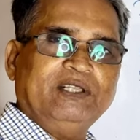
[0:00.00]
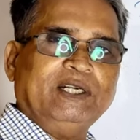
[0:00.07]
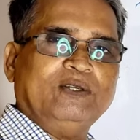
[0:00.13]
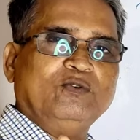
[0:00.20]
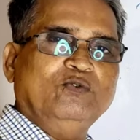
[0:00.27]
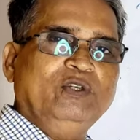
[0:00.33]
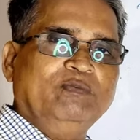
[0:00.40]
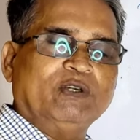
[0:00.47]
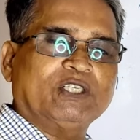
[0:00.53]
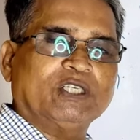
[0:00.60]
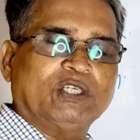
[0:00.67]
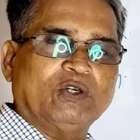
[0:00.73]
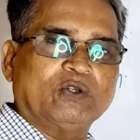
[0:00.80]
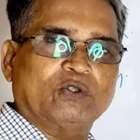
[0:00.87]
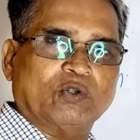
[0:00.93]
that we
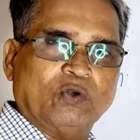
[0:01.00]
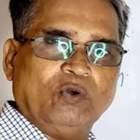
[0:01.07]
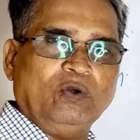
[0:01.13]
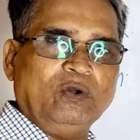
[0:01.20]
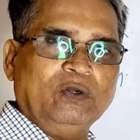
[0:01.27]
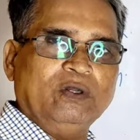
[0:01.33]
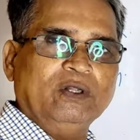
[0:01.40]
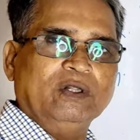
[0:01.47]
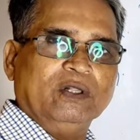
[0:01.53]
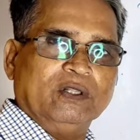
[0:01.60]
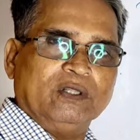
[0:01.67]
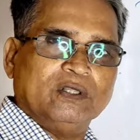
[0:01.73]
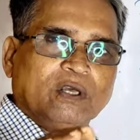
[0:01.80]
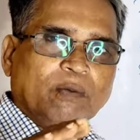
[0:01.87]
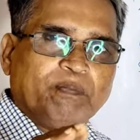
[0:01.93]
must go through
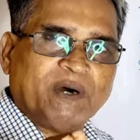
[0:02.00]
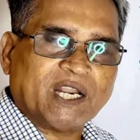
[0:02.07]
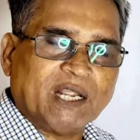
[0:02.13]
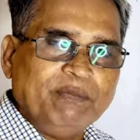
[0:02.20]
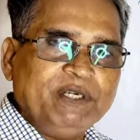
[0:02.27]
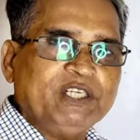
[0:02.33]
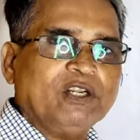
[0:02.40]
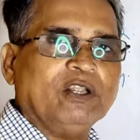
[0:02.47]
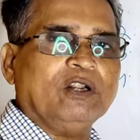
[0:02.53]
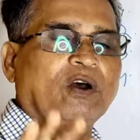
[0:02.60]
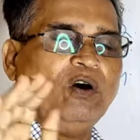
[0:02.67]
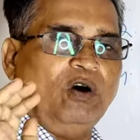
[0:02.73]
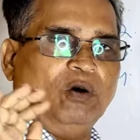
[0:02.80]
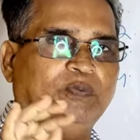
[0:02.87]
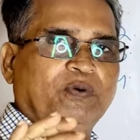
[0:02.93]
the
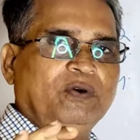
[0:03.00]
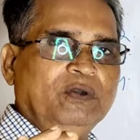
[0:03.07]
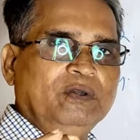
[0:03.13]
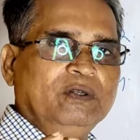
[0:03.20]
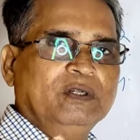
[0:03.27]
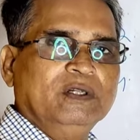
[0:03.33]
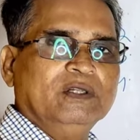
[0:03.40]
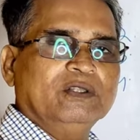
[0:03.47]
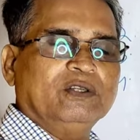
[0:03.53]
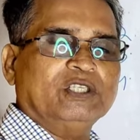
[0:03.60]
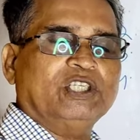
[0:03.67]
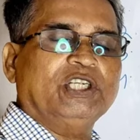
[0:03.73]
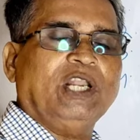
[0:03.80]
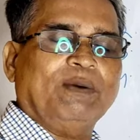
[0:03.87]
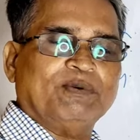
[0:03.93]
parameter of
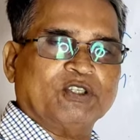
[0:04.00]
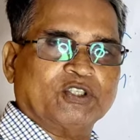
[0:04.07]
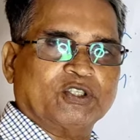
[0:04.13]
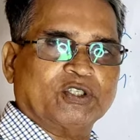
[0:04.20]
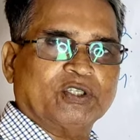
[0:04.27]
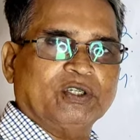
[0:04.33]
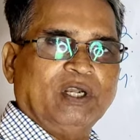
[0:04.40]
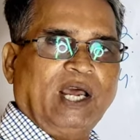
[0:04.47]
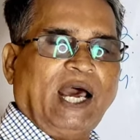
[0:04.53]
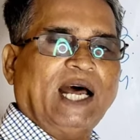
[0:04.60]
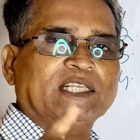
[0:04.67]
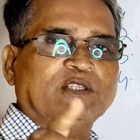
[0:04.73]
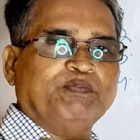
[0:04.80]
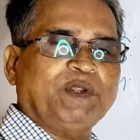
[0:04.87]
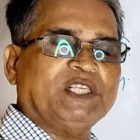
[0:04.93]
the syllabus
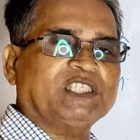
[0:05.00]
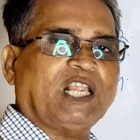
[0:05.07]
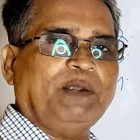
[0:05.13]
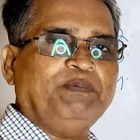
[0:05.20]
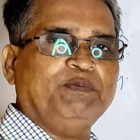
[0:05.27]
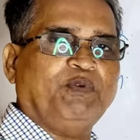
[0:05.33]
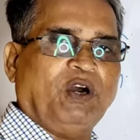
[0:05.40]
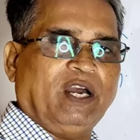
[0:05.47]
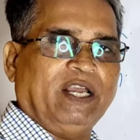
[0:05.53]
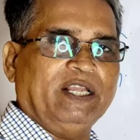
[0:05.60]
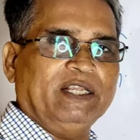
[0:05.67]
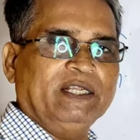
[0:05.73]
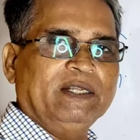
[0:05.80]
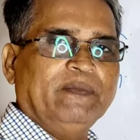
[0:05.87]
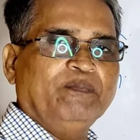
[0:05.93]
as prescribed
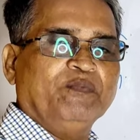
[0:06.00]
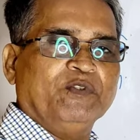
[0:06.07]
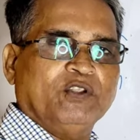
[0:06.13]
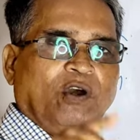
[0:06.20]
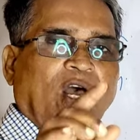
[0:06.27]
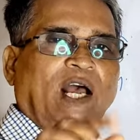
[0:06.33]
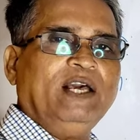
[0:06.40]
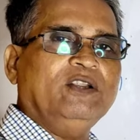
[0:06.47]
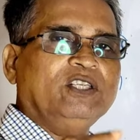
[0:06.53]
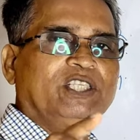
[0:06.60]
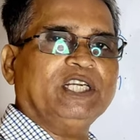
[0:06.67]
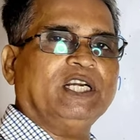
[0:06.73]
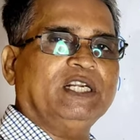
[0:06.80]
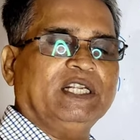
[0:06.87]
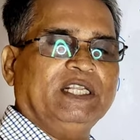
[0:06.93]
by the higher
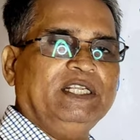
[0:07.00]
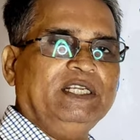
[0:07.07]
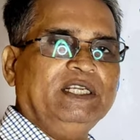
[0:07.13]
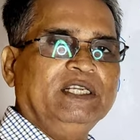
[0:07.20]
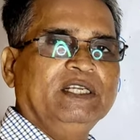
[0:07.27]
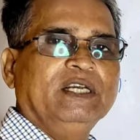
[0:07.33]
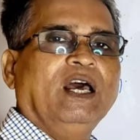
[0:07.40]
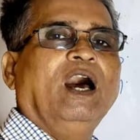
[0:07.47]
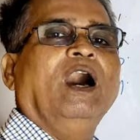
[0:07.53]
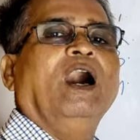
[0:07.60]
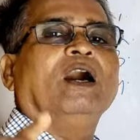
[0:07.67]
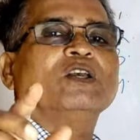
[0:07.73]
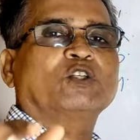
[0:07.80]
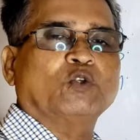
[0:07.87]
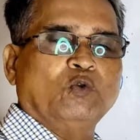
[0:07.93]
secondary
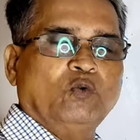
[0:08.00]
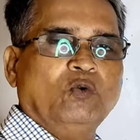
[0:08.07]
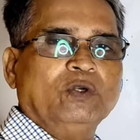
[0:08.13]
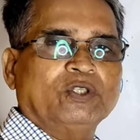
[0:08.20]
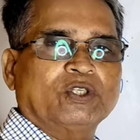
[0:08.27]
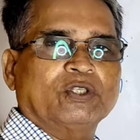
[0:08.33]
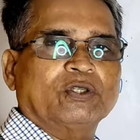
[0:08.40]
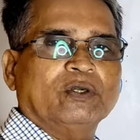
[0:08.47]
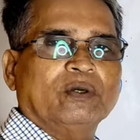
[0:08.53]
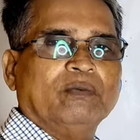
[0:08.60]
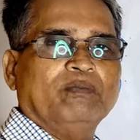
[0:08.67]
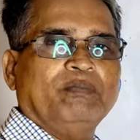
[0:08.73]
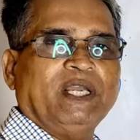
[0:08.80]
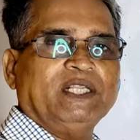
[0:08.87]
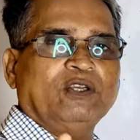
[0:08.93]
schools
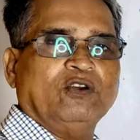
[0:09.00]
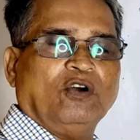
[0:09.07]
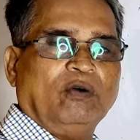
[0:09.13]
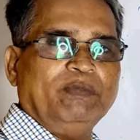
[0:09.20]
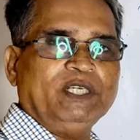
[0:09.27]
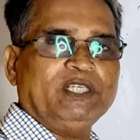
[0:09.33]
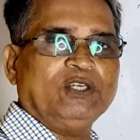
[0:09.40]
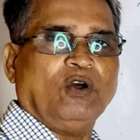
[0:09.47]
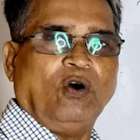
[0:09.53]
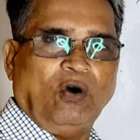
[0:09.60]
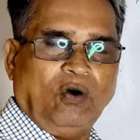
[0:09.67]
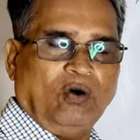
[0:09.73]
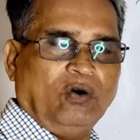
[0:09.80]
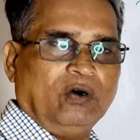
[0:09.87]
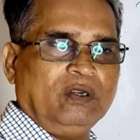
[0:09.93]
by the government
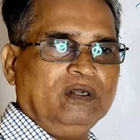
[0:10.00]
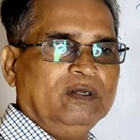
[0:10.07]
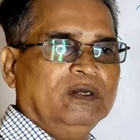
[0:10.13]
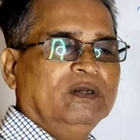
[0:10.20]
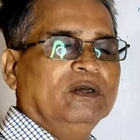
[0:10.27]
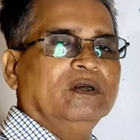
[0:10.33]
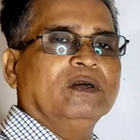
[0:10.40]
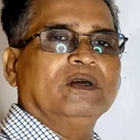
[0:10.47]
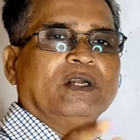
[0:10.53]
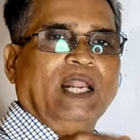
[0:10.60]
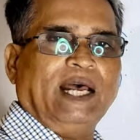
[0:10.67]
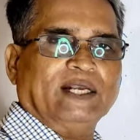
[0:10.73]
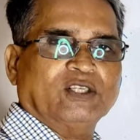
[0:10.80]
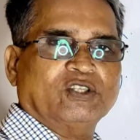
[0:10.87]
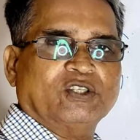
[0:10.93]
or
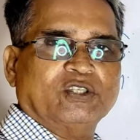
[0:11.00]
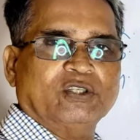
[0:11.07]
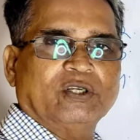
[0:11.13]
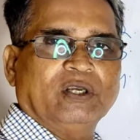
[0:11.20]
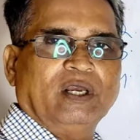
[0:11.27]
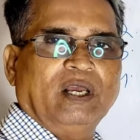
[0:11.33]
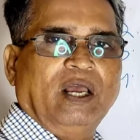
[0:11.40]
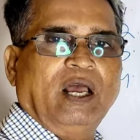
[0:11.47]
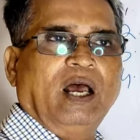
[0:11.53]
class